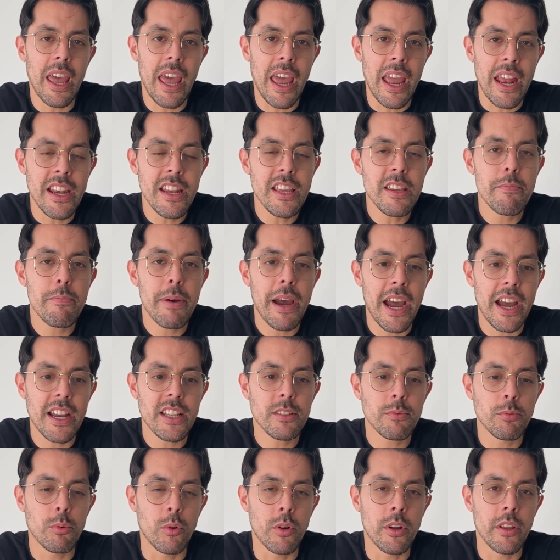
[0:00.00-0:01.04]
any
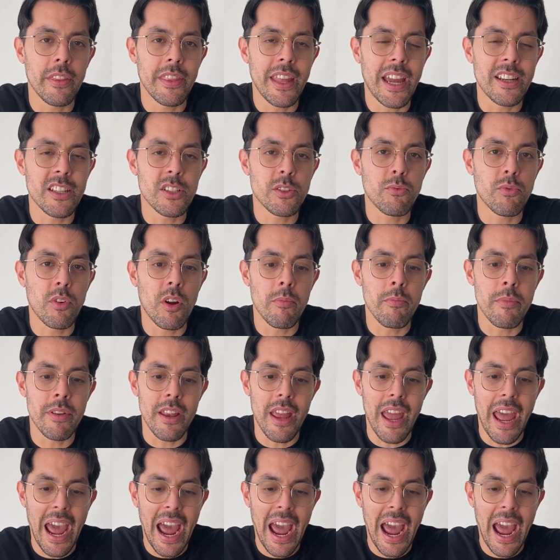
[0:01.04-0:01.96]
passport that is from